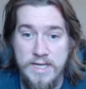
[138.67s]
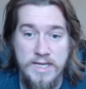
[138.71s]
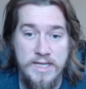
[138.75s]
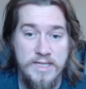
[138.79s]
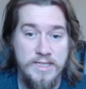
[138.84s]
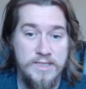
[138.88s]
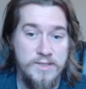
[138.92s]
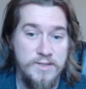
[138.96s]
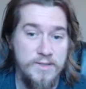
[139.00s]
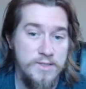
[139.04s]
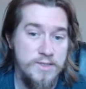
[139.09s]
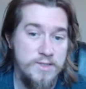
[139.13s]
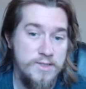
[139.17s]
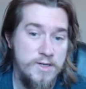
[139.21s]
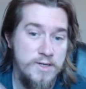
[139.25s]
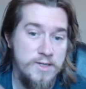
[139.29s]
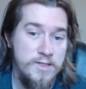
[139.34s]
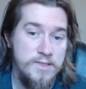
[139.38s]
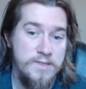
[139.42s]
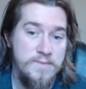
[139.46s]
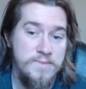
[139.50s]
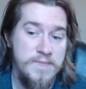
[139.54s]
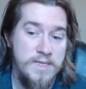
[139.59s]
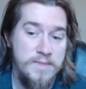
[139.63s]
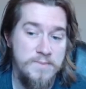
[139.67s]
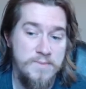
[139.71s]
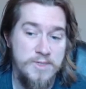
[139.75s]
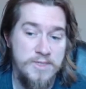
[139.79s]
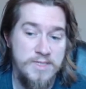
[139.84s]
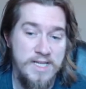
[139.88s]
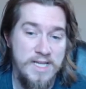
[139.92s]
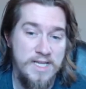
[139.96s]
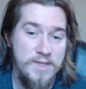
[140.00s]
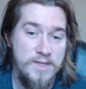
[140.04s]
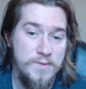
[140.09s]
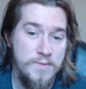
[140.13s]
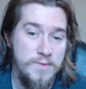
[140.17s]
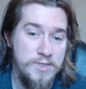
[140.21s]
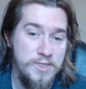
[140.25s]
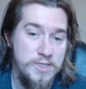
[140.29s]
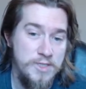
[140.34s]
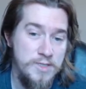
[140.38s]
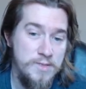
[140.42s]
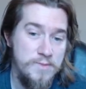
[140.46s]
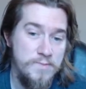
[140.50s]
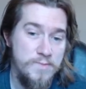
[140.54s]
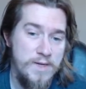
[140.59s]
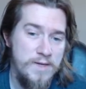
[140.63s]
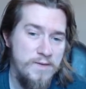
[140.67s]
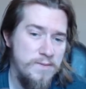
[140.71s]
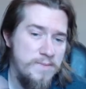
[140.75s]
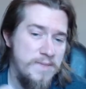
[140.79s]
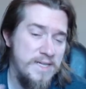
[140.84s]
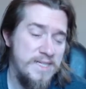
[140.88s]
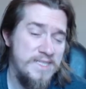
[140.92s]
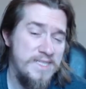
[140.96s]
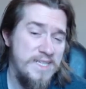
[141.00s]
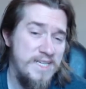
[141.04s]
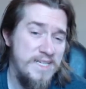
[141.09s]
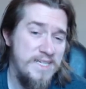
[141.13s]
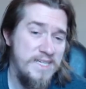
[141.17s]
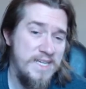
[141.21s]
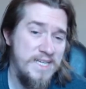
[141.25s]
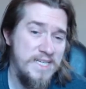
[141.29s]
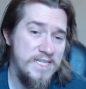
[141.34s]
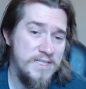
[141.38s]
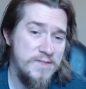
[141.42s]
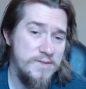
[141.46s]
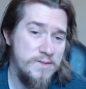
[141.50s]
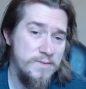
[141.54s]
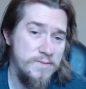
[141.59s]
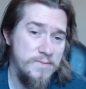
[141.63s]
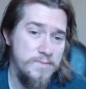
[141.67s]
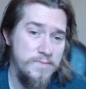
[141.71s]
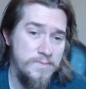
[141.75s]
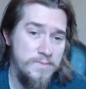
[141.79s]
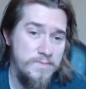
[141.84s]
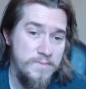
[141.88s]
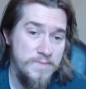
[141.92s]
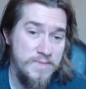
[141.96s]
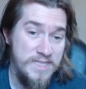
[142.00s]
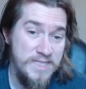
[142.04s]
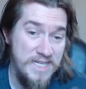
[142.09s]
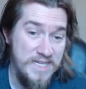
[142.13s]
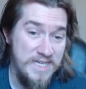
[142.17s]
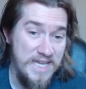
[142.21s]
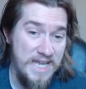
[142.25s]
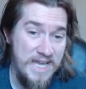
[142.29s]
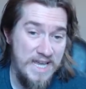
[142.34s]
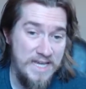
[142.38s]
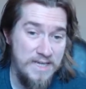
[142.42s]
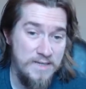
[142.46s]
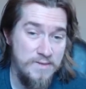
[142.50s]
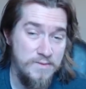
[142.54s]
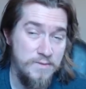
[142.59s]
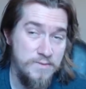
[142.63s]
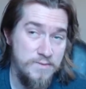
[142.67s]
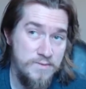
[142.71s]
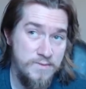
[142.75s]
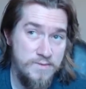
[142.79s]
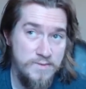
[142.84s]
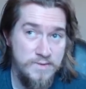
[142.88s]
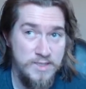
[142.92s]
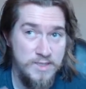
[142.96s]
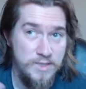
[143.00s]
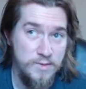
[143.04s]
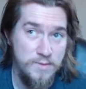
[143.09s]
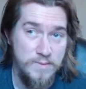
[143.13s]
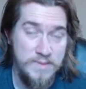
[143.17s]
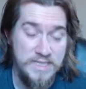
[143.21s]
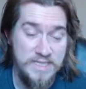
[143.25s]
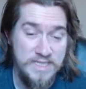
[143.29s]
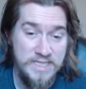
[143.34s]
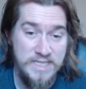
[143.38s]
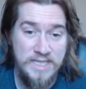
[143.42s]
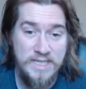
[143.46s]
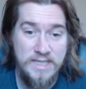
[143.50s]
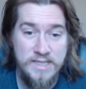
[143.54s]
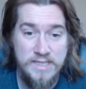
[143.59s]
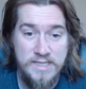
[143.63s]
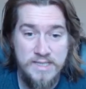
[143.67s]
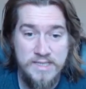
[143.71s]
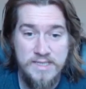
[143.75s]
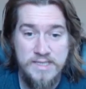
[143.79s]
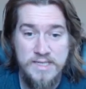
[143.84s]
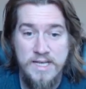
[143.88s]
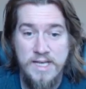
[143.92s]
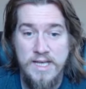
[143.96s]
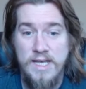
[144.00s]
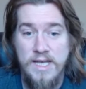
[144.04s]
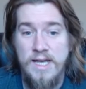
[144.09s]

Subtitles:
It's going to start on September 10th, which is probably about 10 days from today that you'll be seeing this.